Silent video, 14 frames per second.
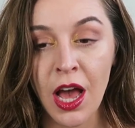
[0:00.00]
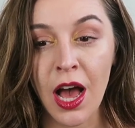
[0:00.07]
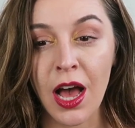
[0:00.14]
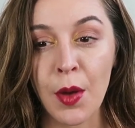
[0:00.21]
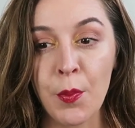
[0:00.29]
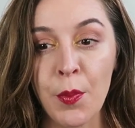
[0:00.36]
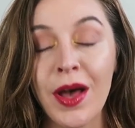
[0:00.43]

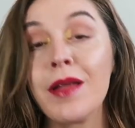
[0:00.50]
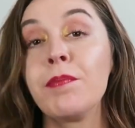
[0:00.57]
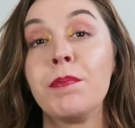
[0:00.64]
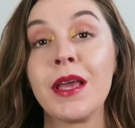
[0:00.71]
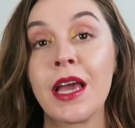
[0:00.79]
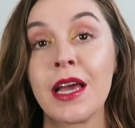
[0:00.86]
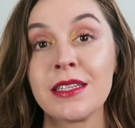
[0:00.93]
Uh,
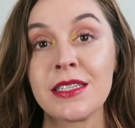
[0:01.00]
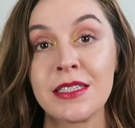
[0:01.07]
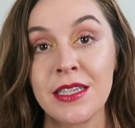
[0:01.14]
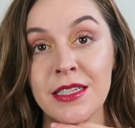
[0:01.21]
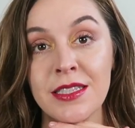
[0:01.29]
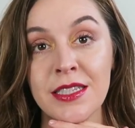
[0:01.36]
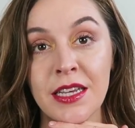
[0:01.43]
but because it
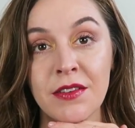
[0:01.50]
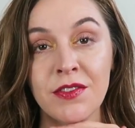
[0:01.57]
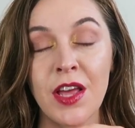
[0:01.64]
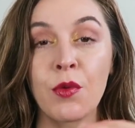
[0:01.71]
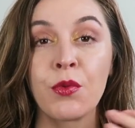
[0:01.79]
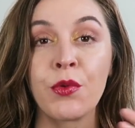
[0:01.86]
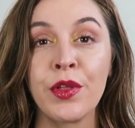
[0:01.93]
does give
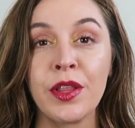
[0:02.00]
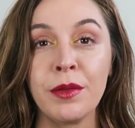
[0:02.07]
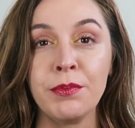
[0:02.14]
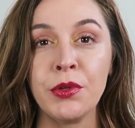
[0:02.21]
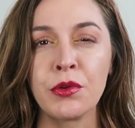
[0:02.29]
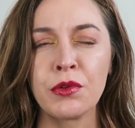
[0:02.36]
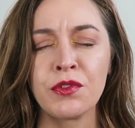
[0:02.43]
that really
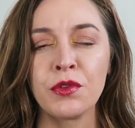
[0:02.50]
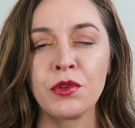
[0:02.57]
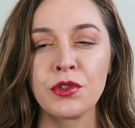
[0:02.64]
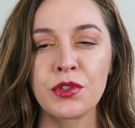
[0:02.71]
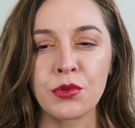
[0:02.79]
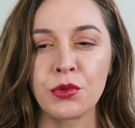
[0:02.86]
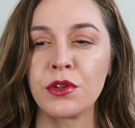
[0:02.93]

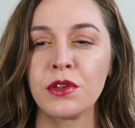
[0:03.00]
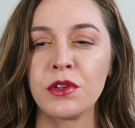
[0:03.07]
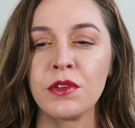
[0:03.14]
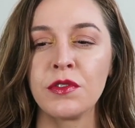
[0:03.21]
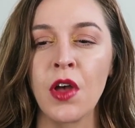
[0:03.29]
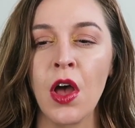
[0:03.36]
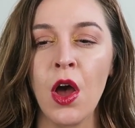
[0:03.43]
beautiful sort
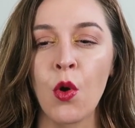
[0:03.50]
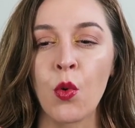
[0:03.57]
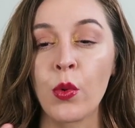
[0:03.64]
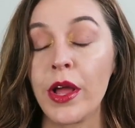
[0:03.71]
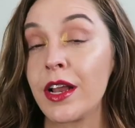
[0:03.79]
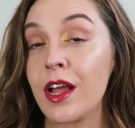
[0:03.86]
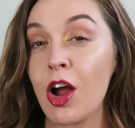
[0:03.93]
of
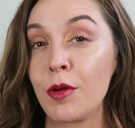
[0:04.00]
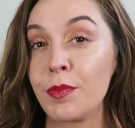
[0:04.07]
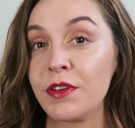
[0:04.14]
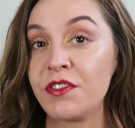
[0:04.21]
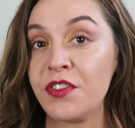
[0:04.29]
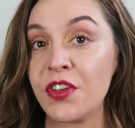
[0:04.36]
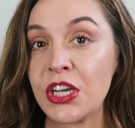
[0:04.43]
red
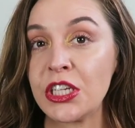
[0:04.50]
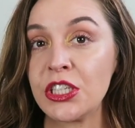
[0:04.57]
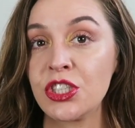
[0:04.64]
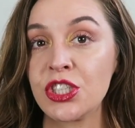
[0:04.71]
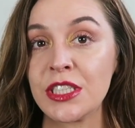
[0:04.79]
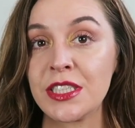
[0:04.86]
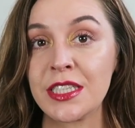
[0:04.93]
carpet
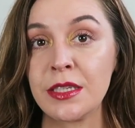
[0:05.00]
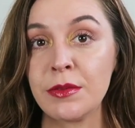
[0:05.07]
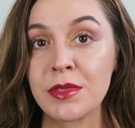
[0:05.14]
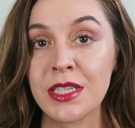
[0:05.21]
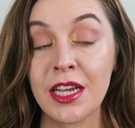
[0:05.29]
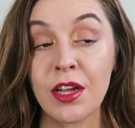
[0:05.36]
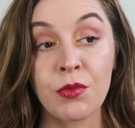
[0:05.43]
finish, it
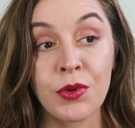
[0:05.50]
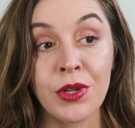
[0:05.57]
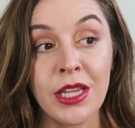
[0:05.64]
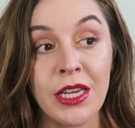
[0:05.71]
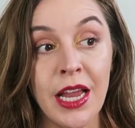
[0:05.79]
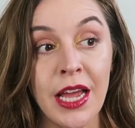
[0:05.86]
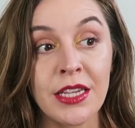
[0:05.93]
seems like a
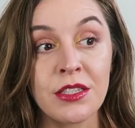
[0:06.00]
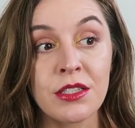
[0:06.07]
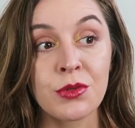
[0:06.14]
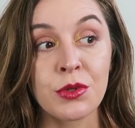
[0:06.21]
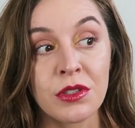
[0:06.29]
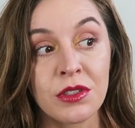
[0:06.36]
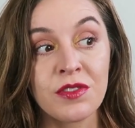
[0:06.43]
really nice
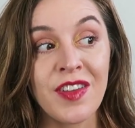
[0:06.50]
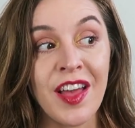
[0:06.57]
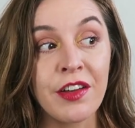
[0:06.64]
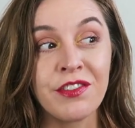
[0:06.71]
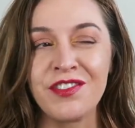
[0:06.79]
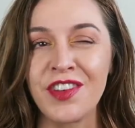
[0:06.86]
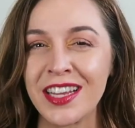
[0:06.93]
sort of
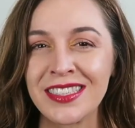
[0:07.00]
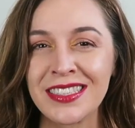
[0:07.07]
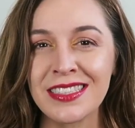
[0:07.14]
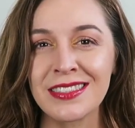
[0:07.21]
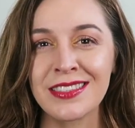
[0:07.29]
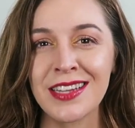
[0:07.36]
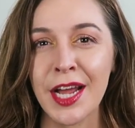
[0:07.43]

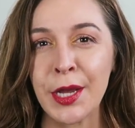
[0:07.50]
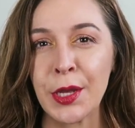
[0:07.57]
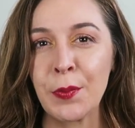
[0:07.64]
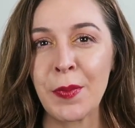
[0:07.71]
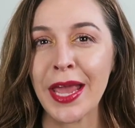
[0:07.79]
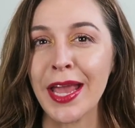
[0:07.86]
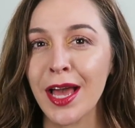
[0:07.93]
event
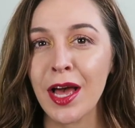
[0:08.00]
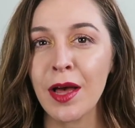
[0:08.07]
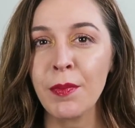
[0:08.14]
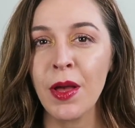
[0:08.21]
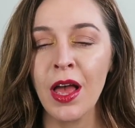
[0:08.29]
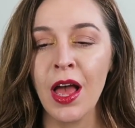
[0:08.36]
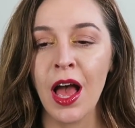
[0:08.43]
style
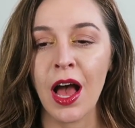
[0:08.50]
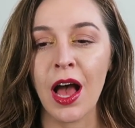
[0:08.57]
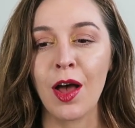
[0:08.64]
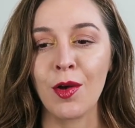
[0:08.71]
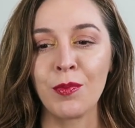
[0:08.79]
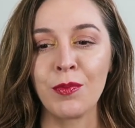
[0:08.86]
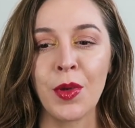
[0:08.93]
makeup.
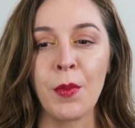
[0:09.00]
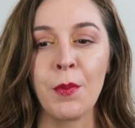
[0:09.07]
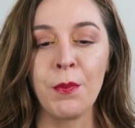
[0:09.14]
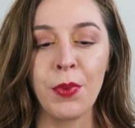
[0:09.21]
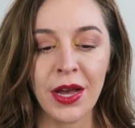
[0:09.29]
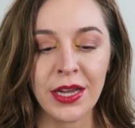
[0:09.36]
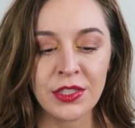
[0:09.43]

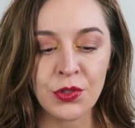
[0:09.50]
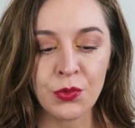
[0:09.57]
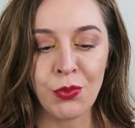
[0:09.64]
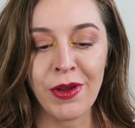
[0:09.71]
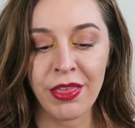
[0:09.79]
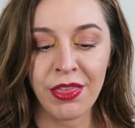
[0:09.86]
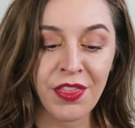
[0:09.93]
Um, but
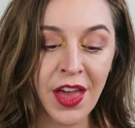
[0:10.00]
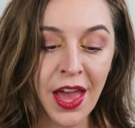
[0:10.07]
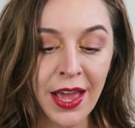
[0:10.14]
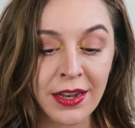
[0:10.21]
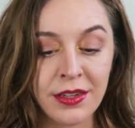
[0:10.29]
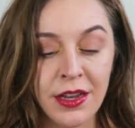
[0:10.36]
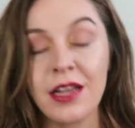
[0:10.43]
with
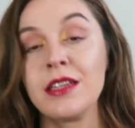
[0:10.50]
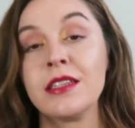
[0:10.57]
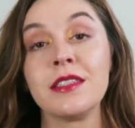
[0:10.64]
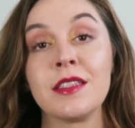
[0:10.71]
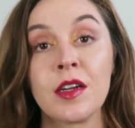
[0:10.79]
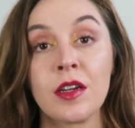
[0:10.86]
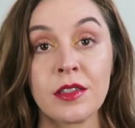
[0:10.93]
that, not
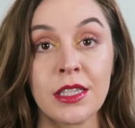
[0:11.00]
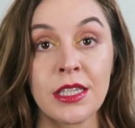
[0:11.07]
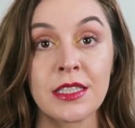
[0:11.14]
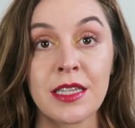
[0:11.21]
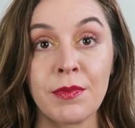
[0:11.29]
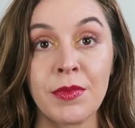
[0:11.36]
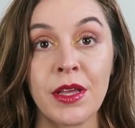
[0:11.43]
necessarily
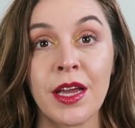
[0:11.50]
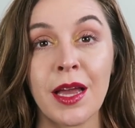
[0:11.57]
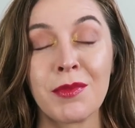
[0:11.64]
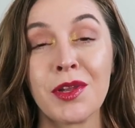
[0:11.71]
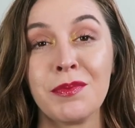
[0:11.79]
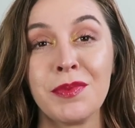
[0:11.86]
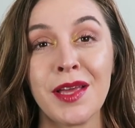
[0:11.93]
something
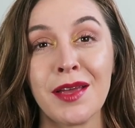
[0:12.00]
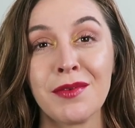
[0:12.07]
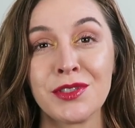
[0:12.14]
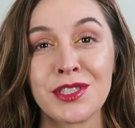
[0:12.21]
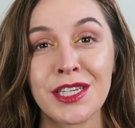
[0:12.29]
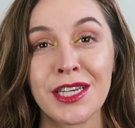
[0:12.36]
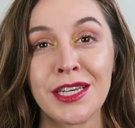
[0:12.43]
I'm gonna be
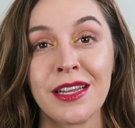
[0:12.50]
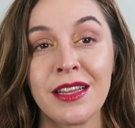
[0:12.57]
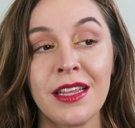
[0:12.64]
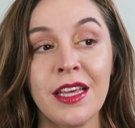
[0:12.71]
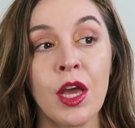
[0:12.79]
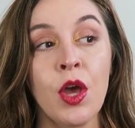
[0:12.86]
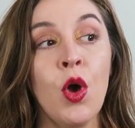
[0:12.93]
able to get
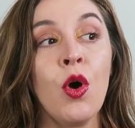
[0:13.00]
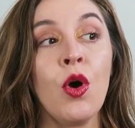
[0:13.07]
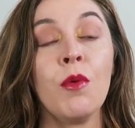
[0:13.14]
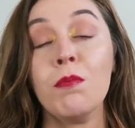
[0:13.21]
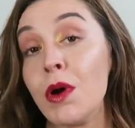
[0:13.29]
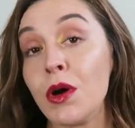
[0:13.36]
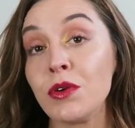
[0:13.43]
the
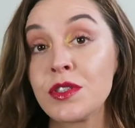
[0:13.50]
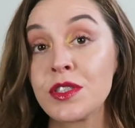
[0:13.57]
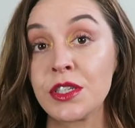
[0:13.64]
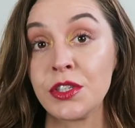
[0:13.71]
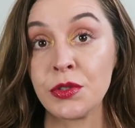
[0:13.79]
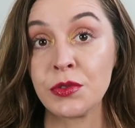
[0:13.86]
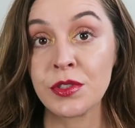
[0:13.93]

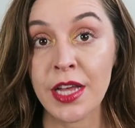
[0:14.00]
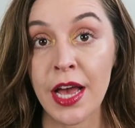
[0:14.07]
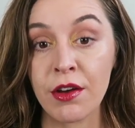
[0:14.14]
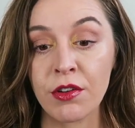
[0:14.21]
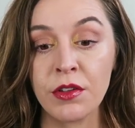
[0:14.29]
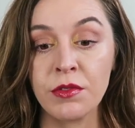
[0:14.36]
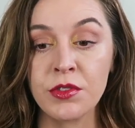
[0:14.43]
most use
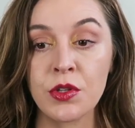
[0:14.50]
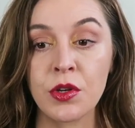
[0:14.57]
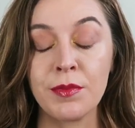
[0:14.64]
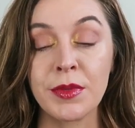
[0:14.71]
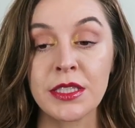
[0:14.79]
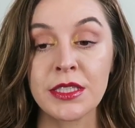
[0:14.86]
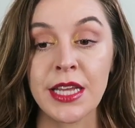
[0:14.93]
out of. So
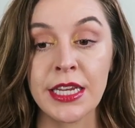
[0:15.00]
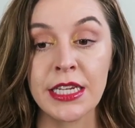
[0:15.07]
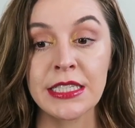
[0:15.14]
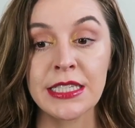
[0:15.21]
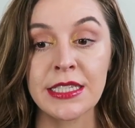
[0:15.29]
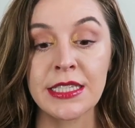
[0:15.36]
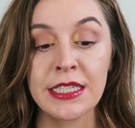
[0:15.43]
I'm
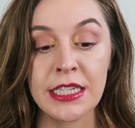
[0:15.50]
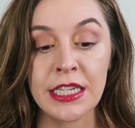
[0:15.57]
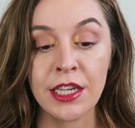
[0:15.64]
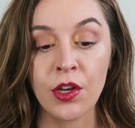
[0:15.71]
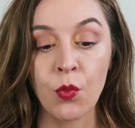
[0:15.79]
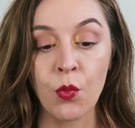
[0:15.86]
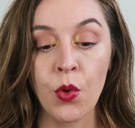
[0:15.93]
excited to
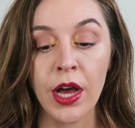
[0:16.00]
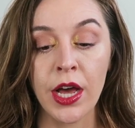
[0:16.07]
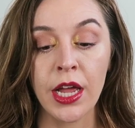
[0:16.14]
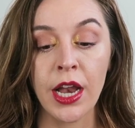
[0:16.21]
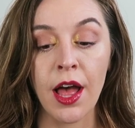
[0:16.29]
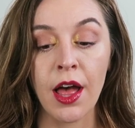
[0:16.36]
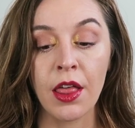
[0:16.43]
see
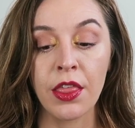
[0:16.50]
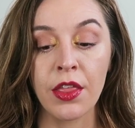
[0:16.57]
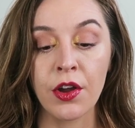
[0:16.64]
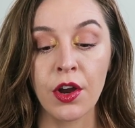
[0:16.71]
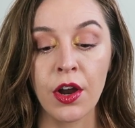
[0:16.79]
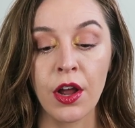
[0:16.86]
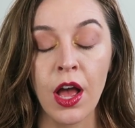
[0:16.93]
what
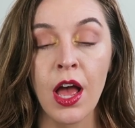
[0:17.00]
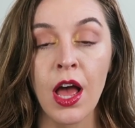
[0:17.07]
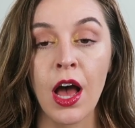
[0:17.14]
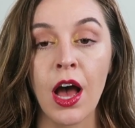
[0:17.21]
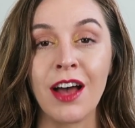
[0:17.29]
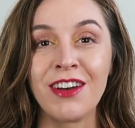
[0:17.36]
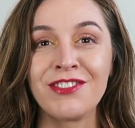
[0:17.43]
other
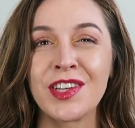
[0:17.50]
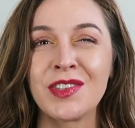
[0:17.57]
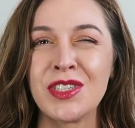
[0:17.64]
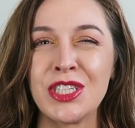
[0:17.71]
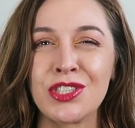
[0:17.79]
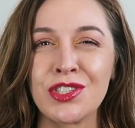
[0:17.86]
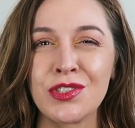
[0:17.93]
uh,
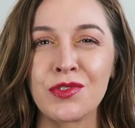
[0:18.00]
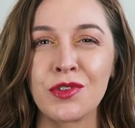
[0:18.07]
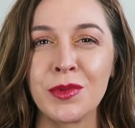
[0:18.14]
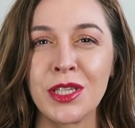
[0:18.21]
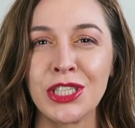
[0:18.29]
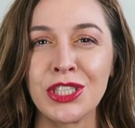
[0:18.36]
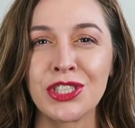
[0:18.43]
foundations
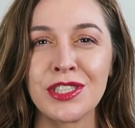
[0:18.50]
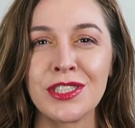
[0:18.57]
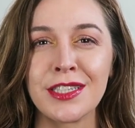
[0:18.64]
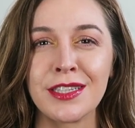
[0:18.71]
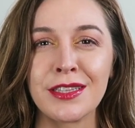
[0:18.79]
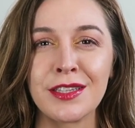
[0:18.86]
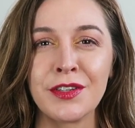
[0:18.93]
formulations
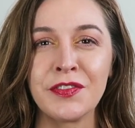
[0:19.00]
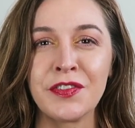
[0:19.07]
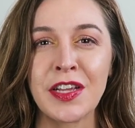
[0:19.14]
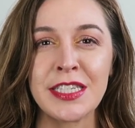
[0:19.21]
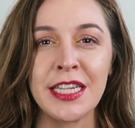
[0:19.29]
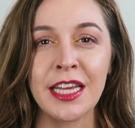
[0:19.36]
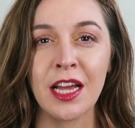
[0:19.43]
that
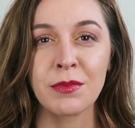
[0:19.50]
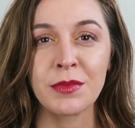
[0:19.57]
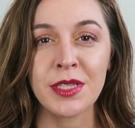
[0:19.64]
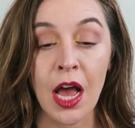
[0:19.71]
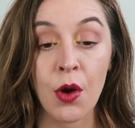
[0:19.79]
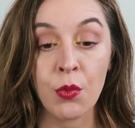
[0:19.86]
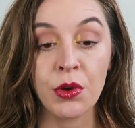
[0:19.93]
Fenty
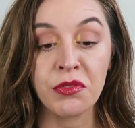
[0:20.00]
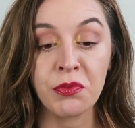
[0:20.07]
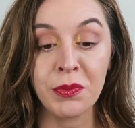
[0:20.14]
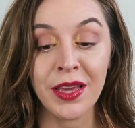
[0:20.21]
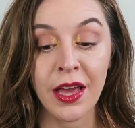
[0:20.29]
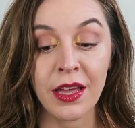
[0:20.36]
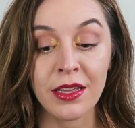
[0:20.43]
comes out with
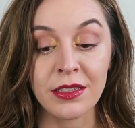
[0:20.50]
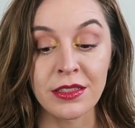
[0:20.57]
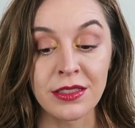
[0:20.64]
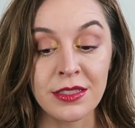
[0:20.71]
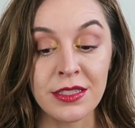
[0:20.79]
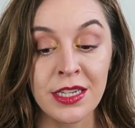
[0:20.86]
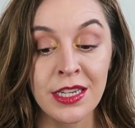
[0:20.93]

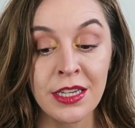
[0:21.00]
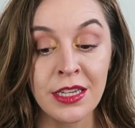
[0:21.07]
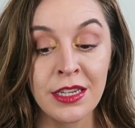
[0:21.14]
because